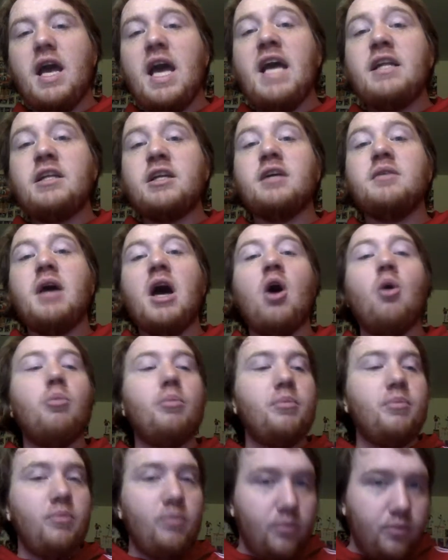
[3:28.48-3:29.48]
to help
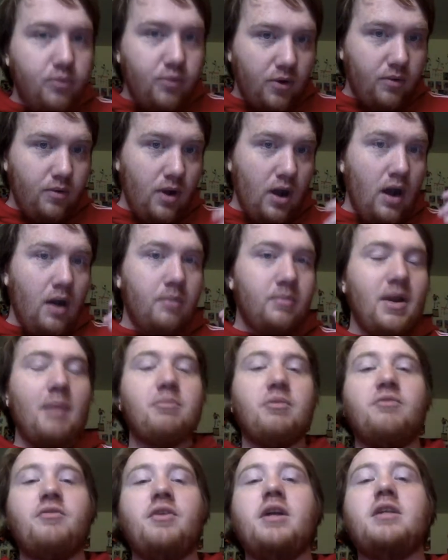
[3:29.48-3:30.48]
pre- uh, not
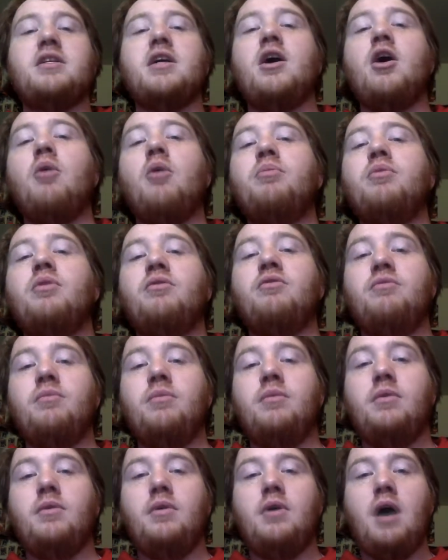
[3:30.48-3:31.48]
prevent to help pre-
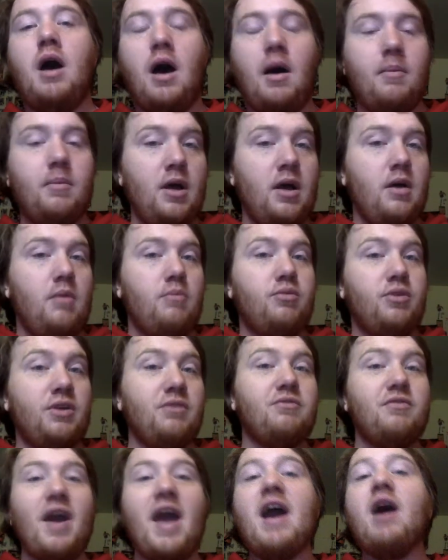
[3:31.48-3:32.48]
um,
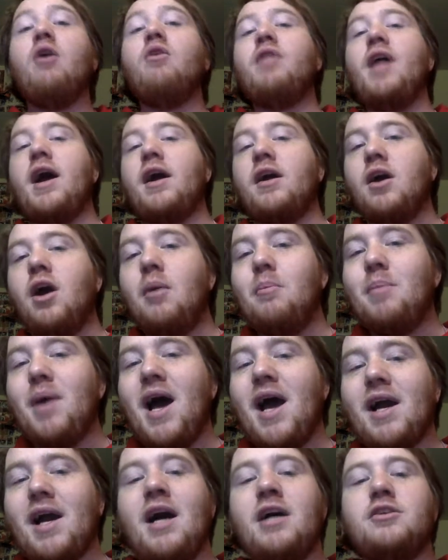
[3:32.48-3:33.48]
prevail that
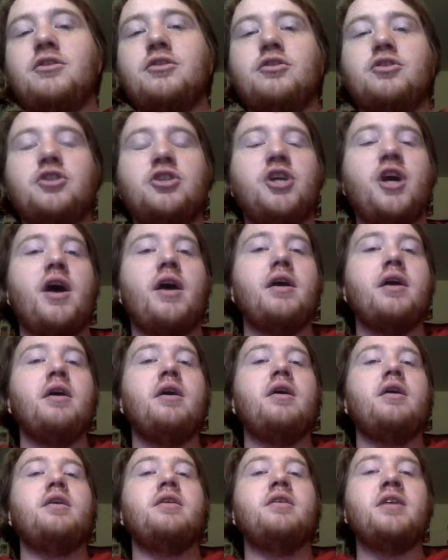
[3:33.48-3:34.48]
comeback, I should say,
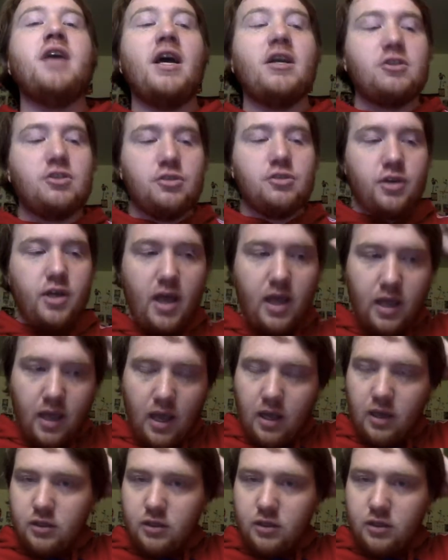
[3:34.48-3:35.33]
yesterday.